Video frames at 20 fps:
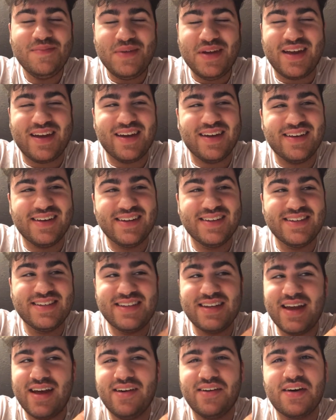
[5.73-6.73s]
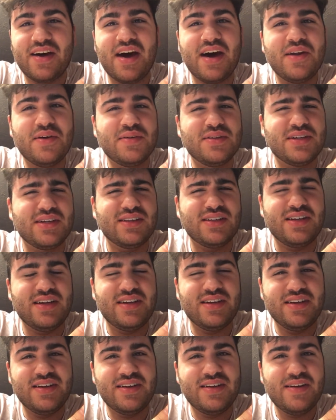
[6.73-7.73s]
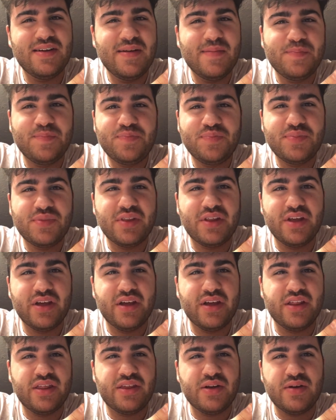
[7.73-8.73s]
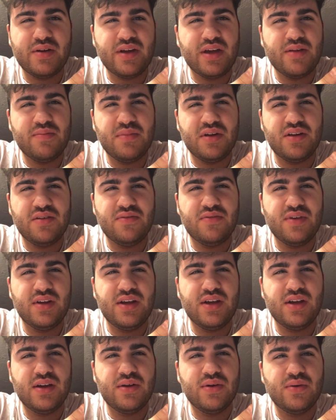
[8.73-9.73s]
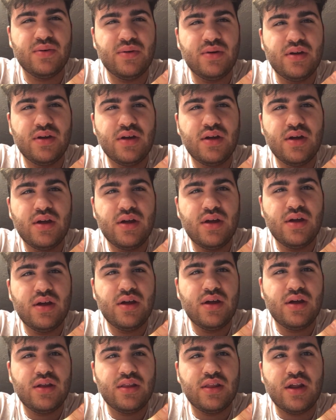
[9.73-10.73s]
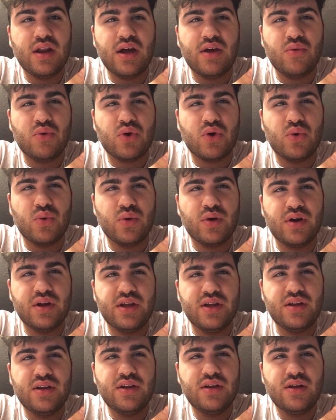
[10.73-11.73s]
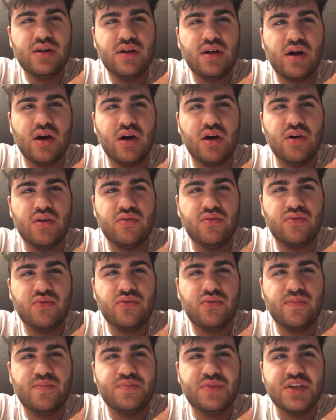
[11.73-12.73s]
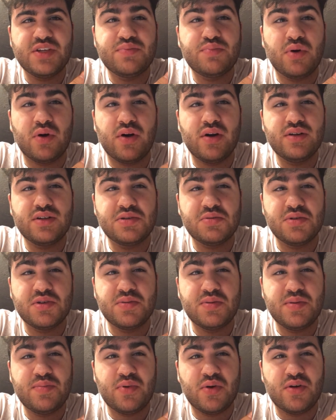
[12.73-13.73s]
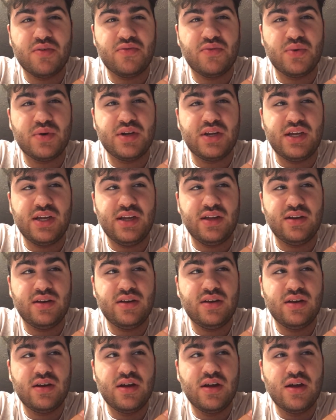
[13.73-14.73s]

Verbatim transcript: because Elgato deleted the 38 minute video that I recorded of this part, supposed to be part 14.